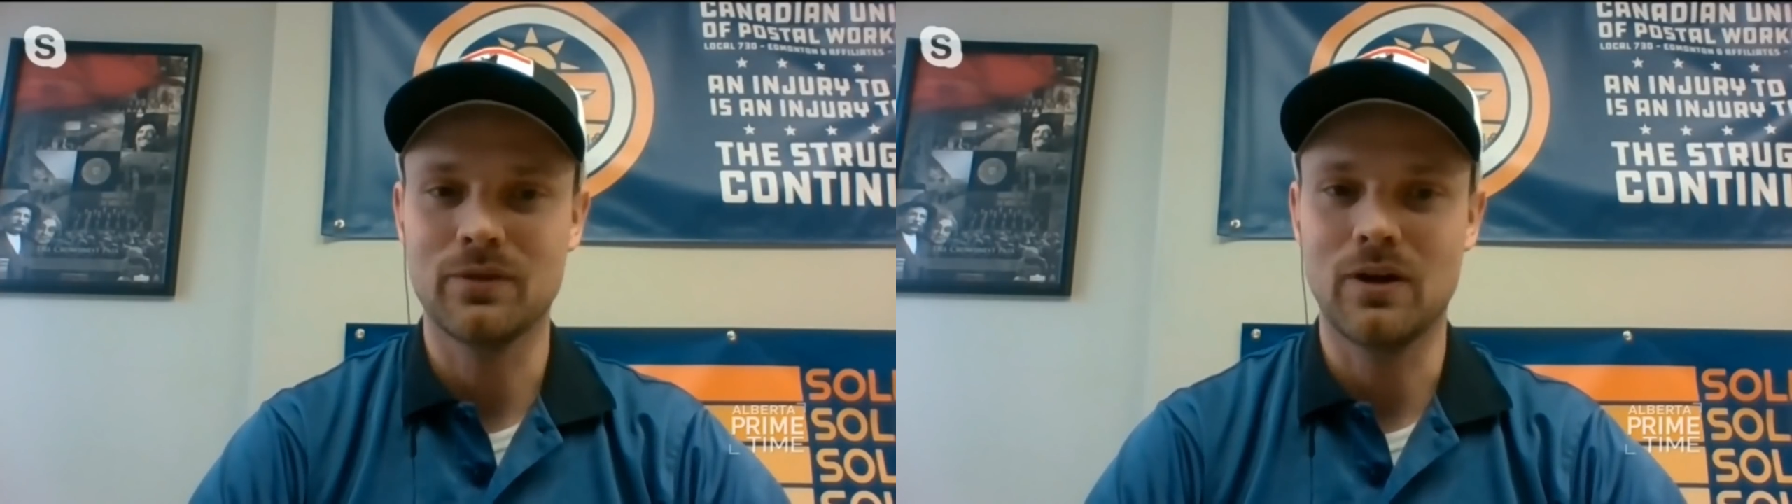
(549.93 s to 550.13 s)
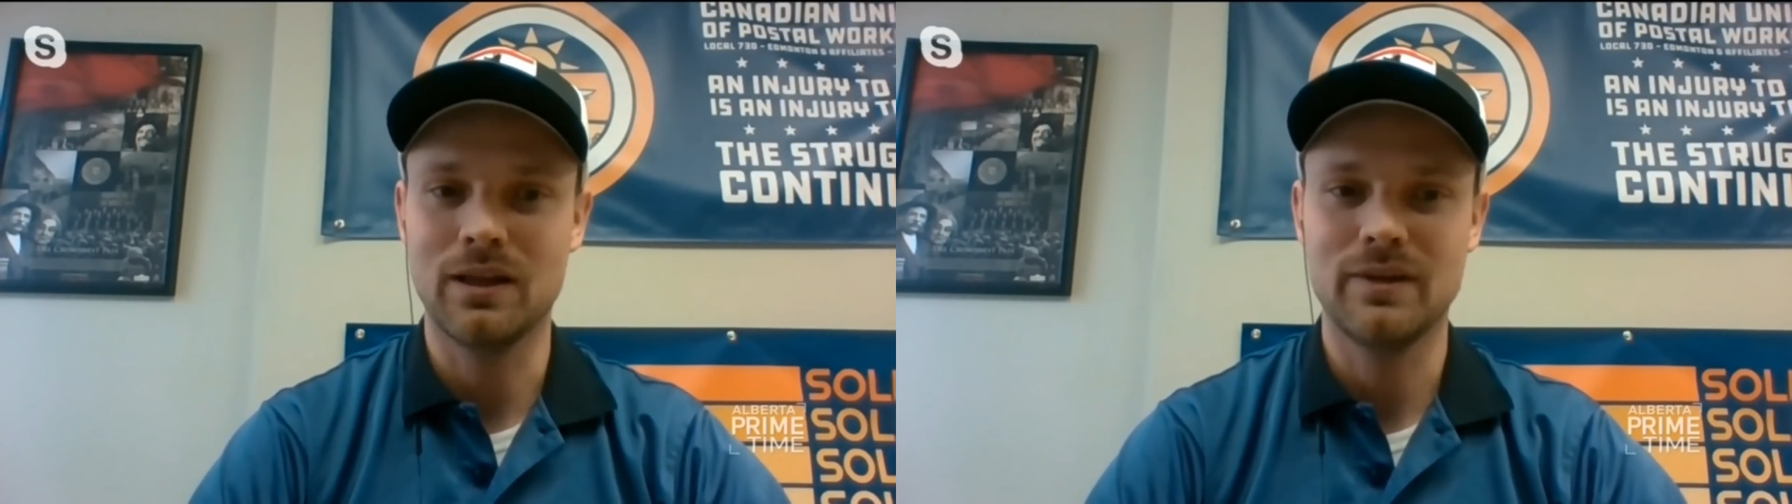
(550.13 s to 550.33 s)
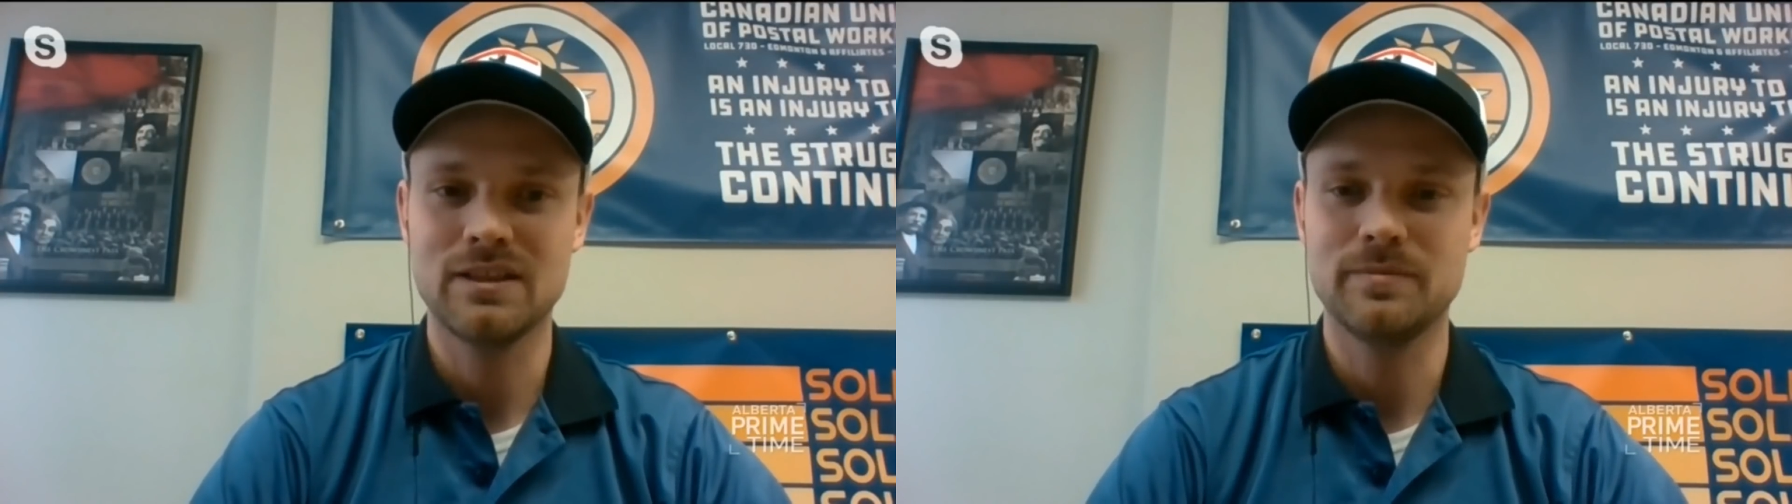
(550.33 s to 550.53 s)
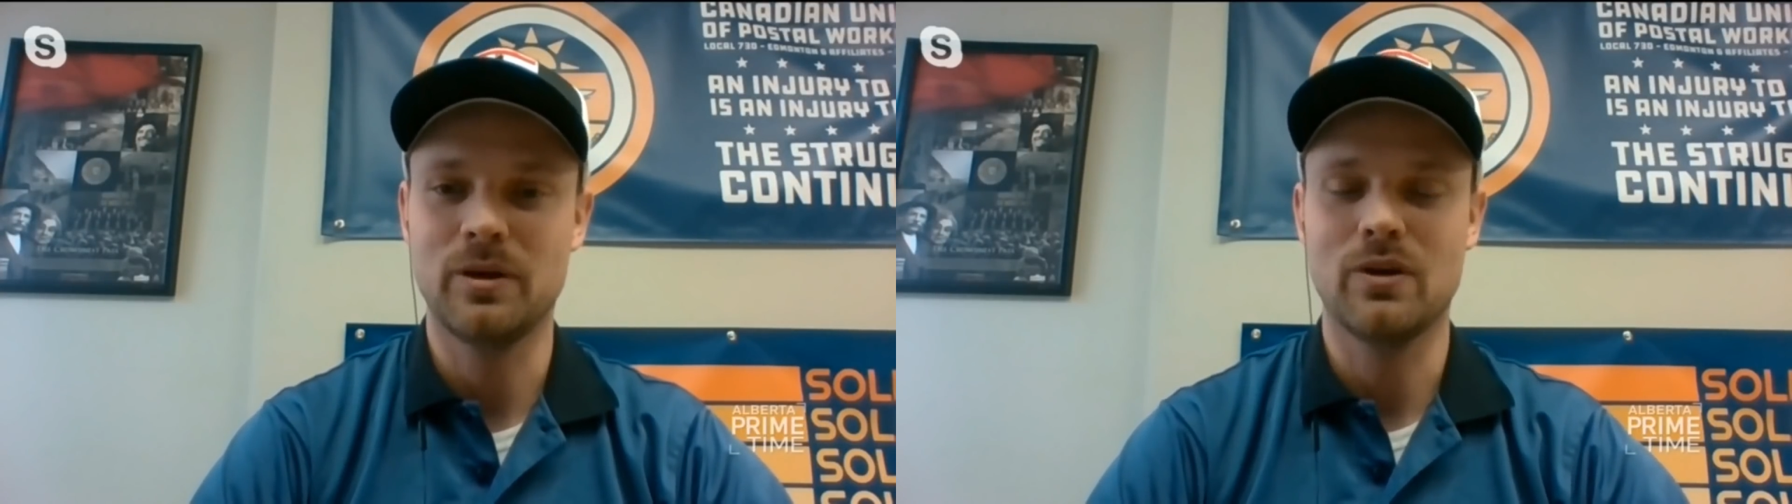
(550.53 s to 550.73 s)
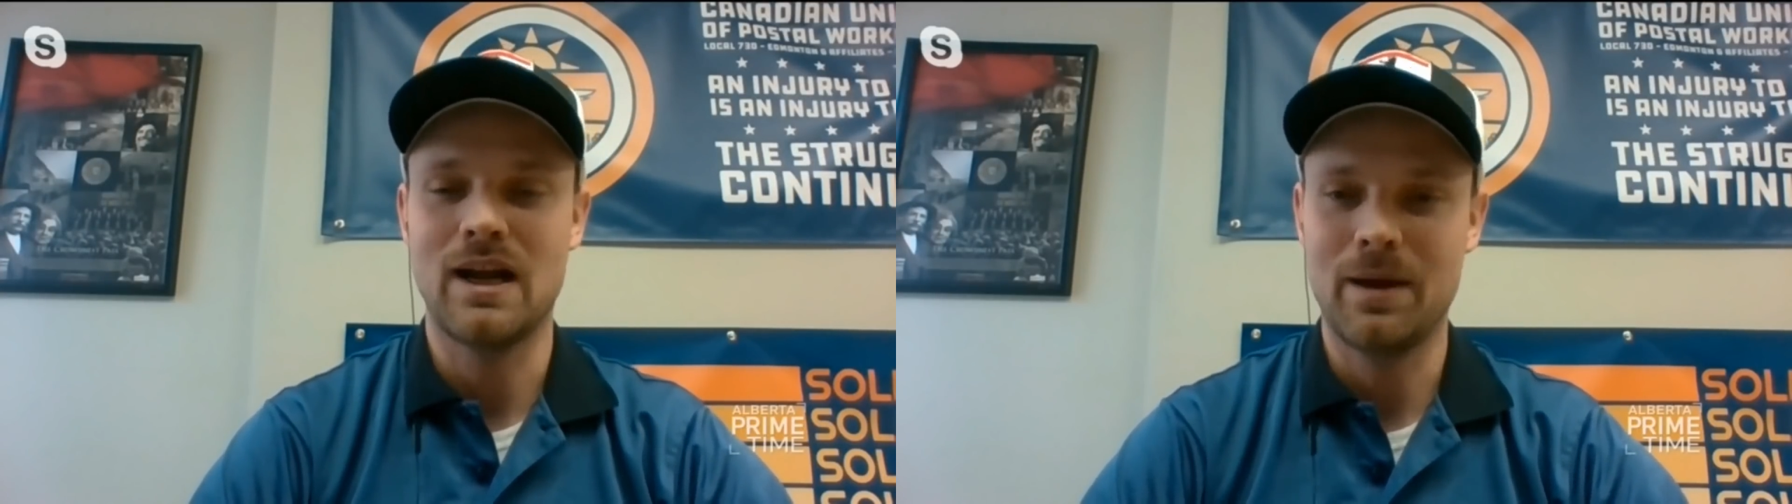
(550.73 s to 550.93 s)
for all of us,
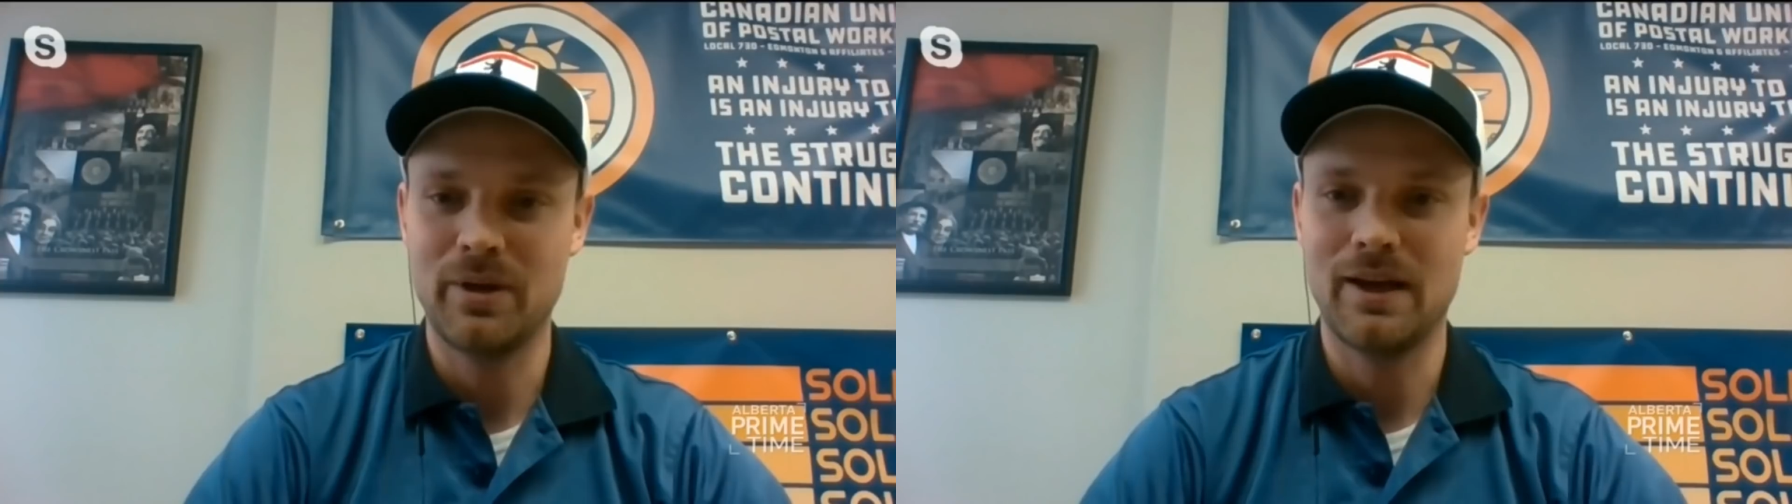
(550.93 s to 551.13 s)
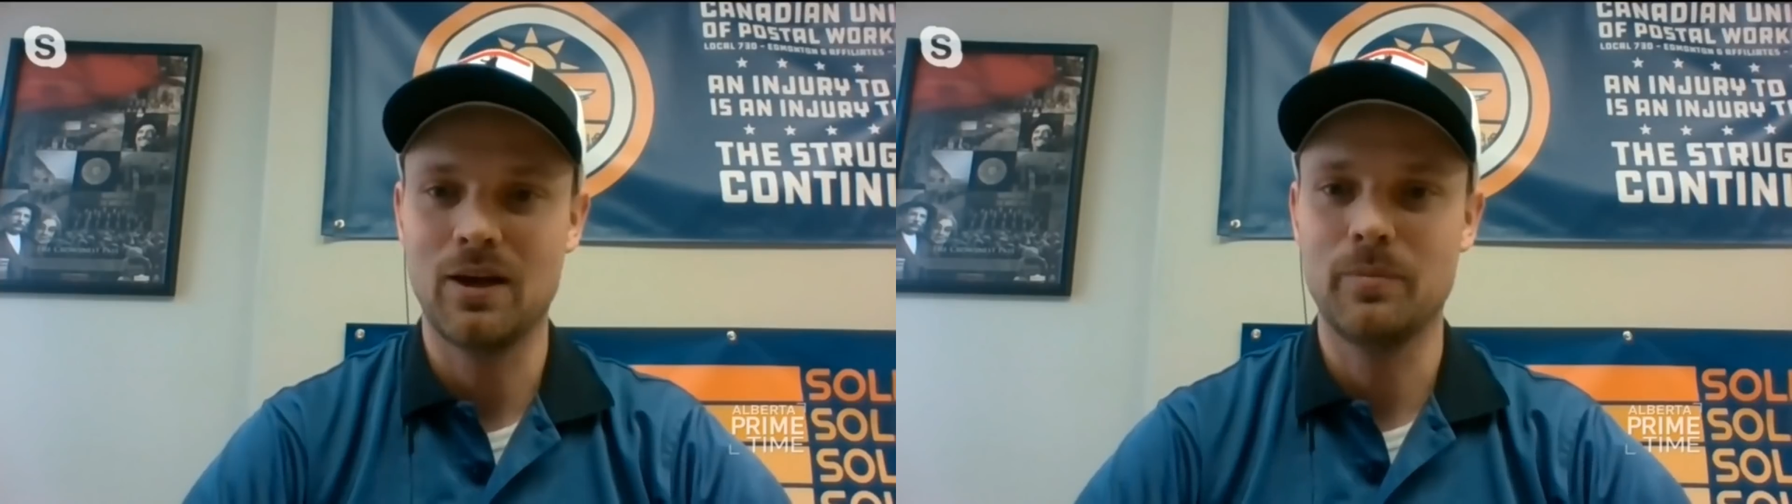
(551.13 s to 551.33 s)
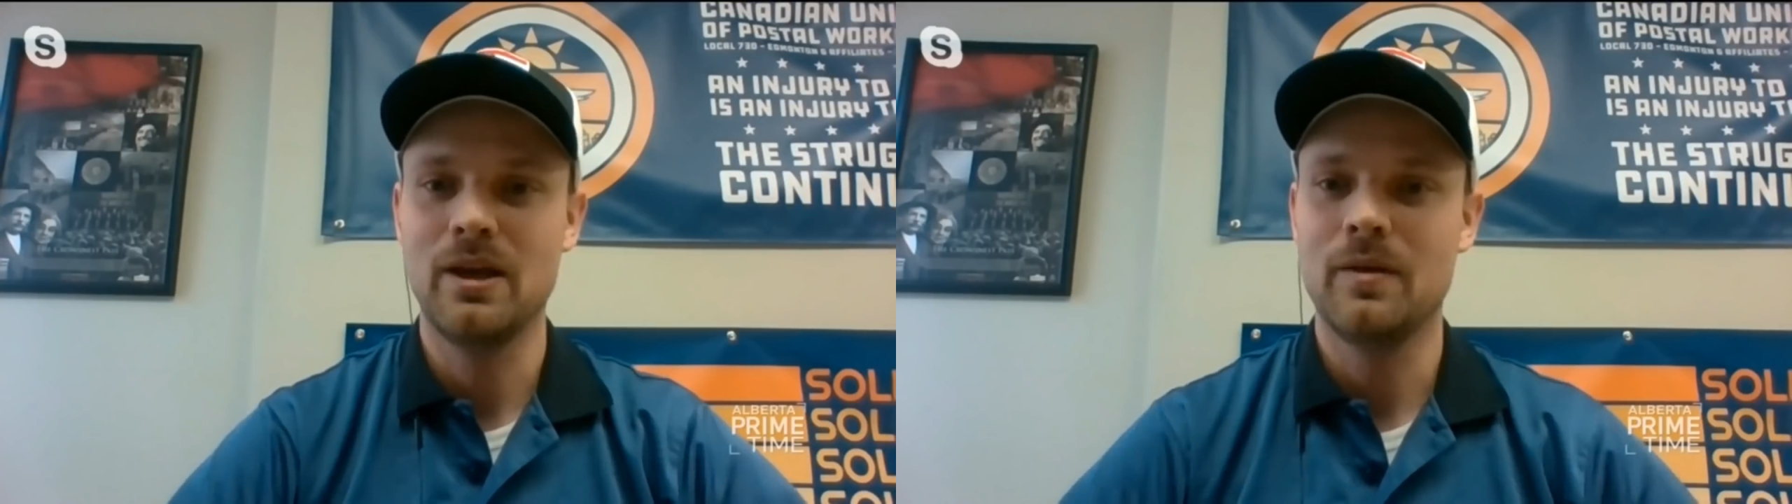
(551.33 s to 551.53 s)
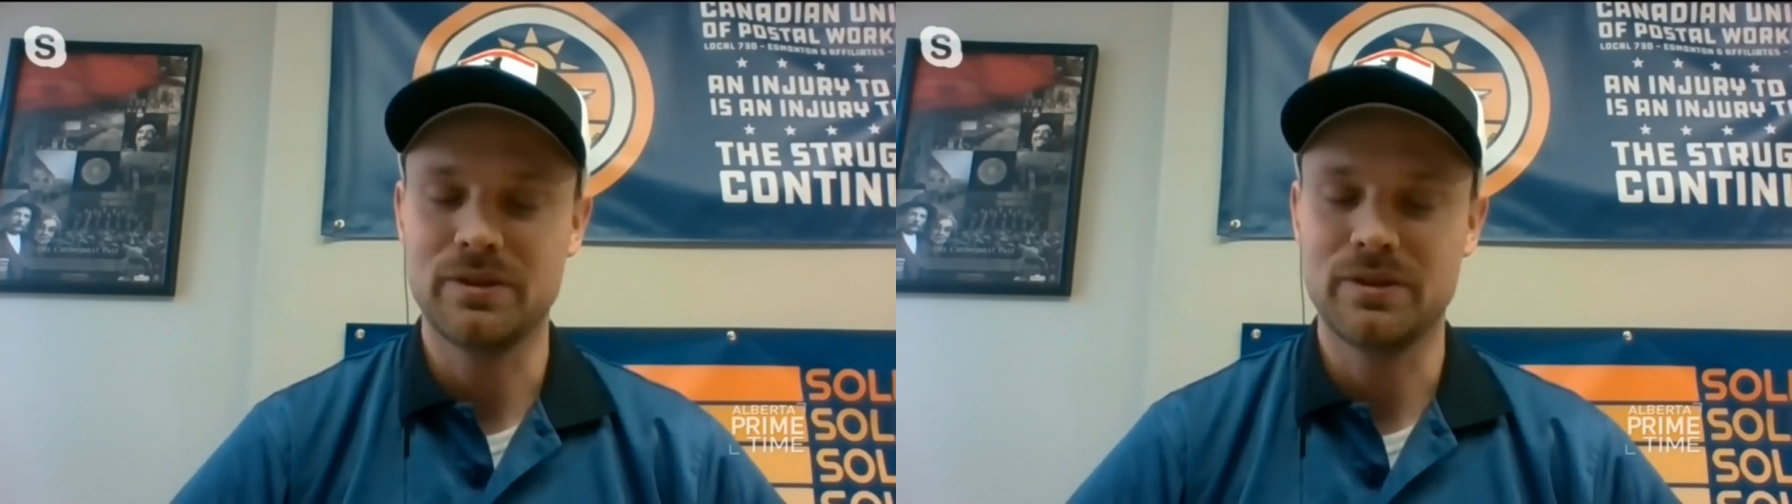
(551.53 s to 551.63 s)
but we're happy to help.